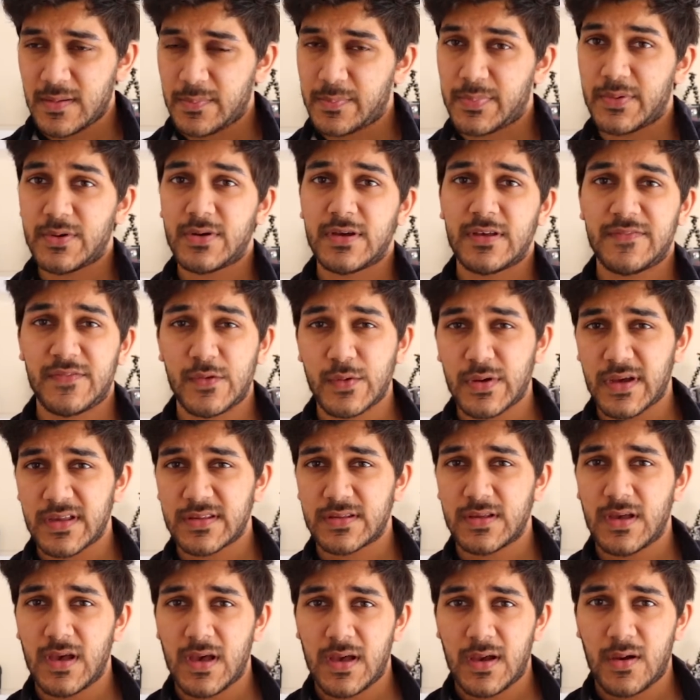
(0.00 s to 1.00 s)
But if you
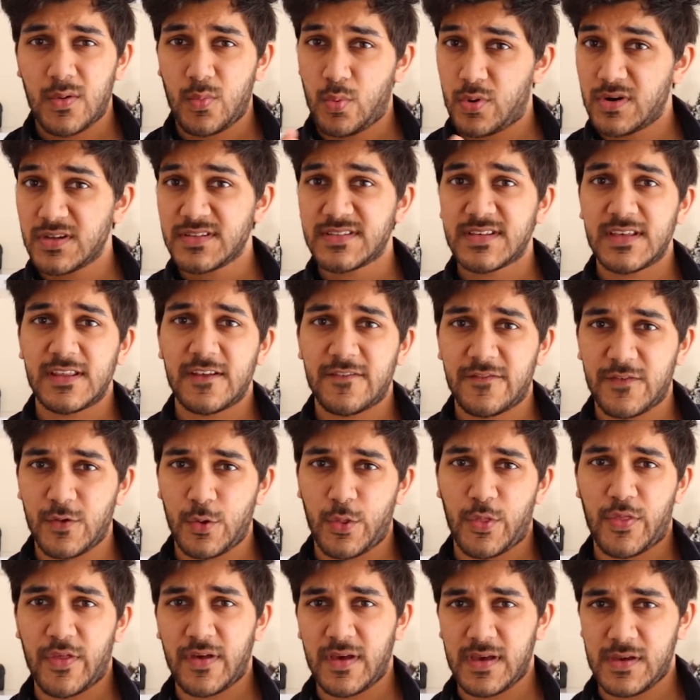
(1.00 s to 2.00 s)
guys want to see the full
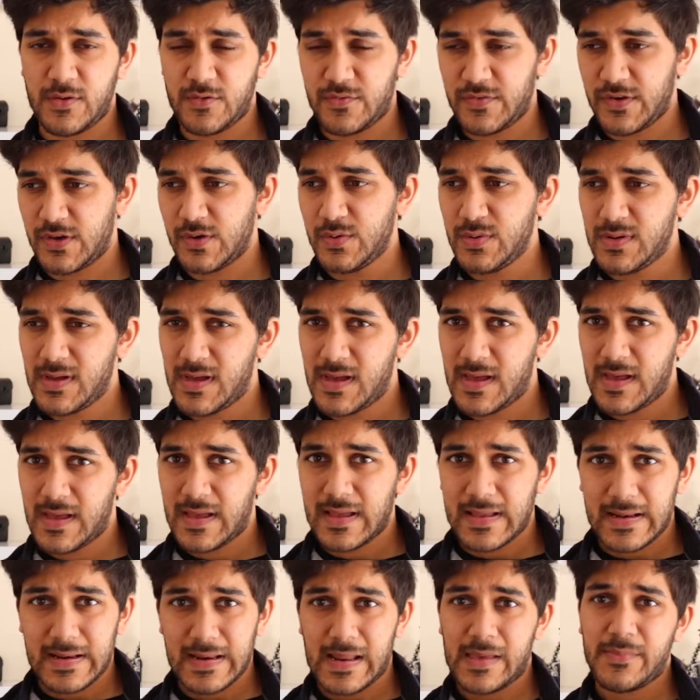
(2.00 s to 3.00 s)
30 review,
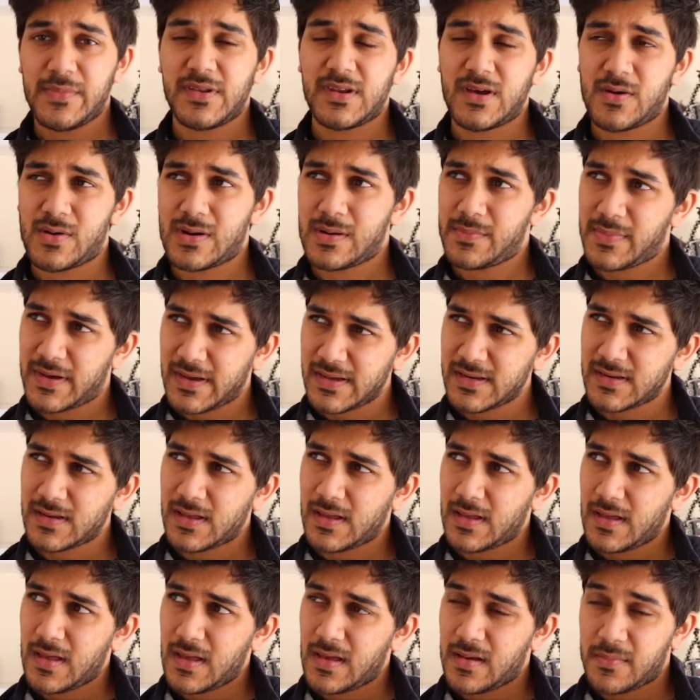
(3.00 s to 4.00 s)
let me know, and I
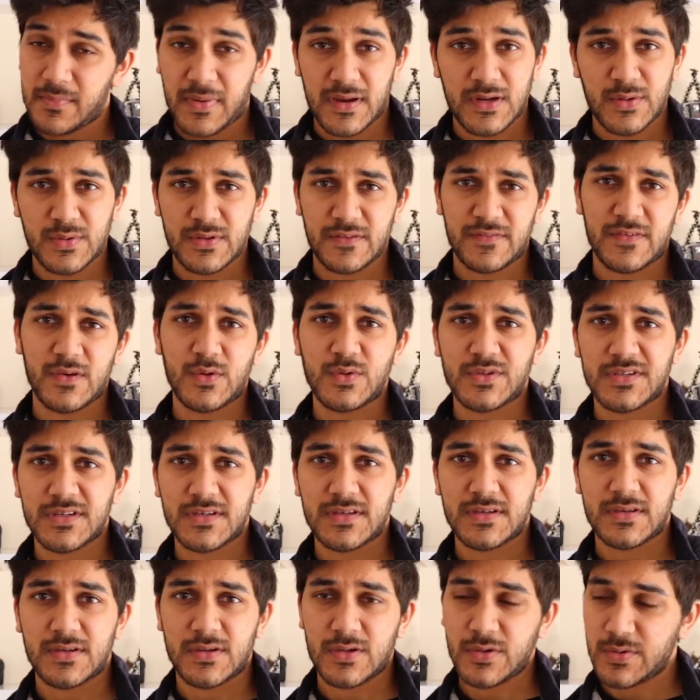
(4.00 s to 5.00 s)
might do in the
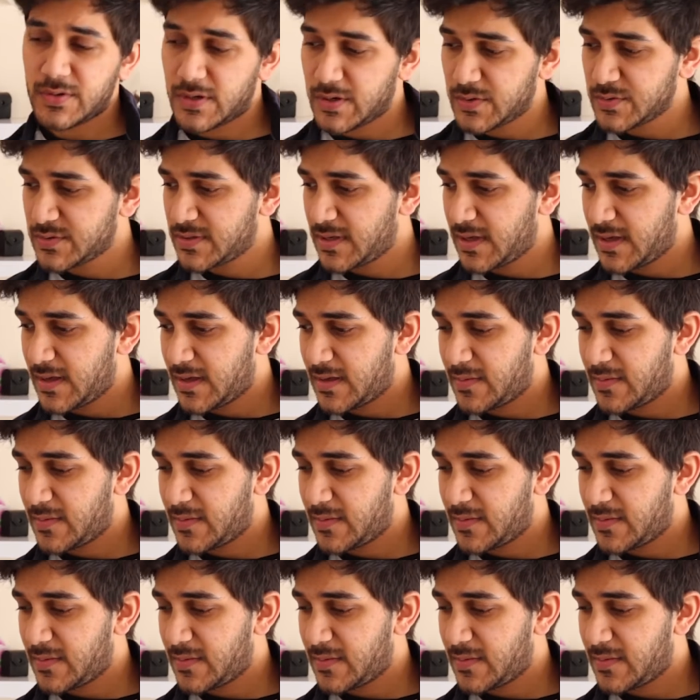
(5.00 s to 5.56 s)
future, who knows.